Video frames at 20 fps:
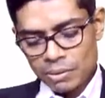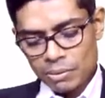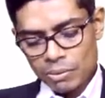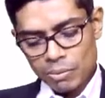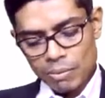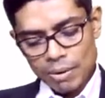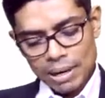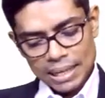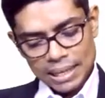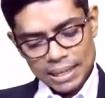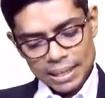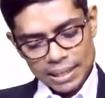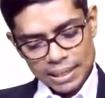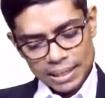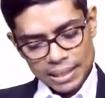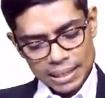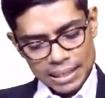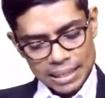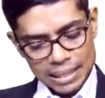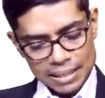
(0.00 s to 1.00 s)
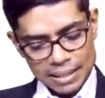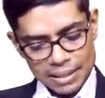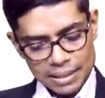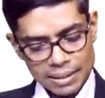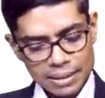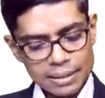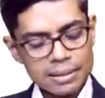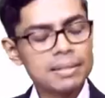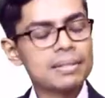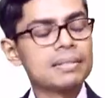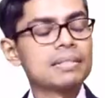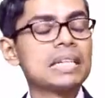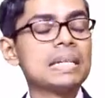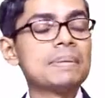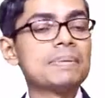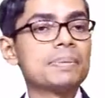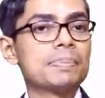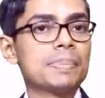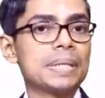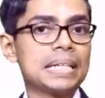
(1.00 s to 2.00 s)
what is
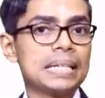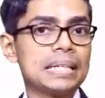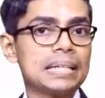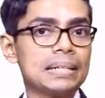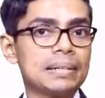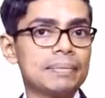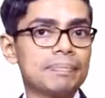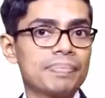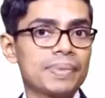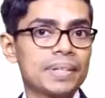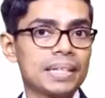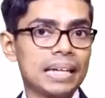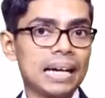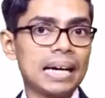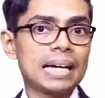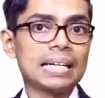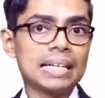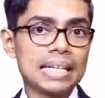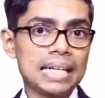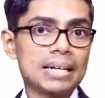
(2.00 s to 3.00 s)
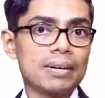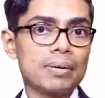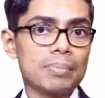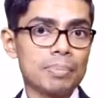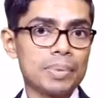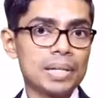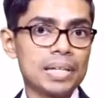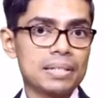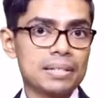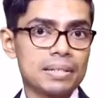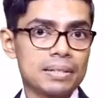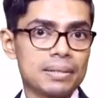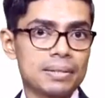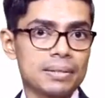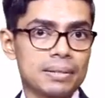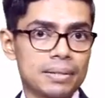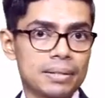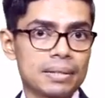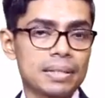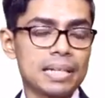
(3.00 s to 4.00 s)
sleep spindle and K complex?
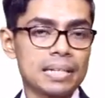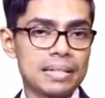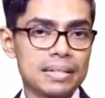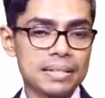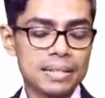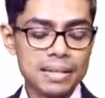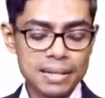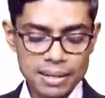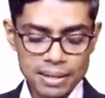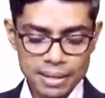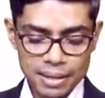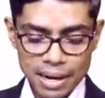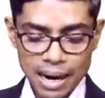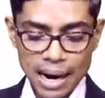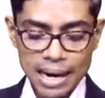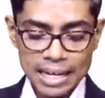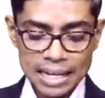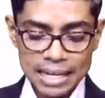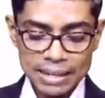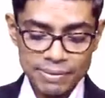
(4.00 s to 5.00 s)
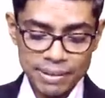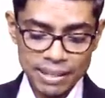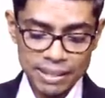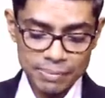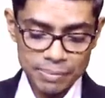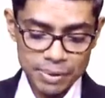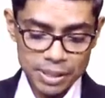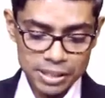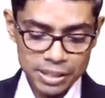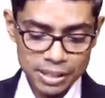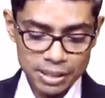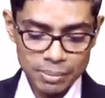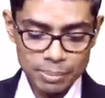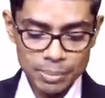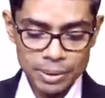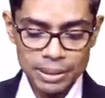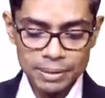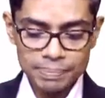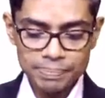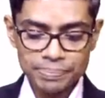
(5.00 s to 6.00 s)
That is the identifying feature
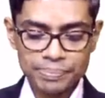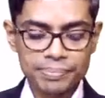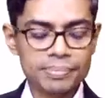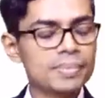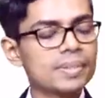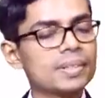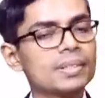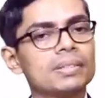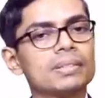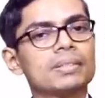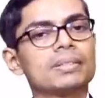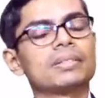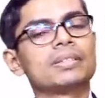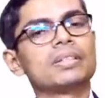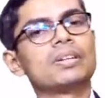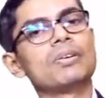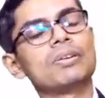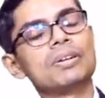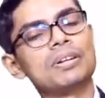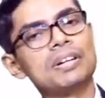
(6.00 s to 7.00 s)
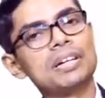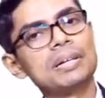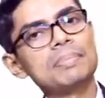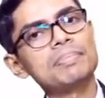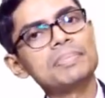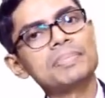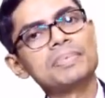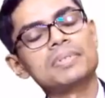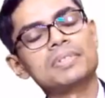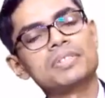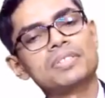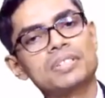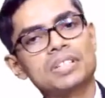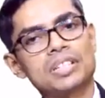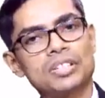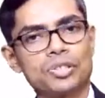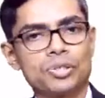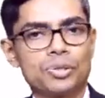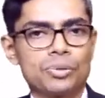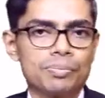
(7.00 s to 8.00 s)
of the non-REM
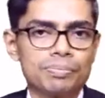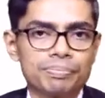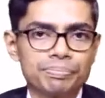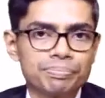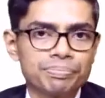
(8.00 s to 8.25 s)
stage 2.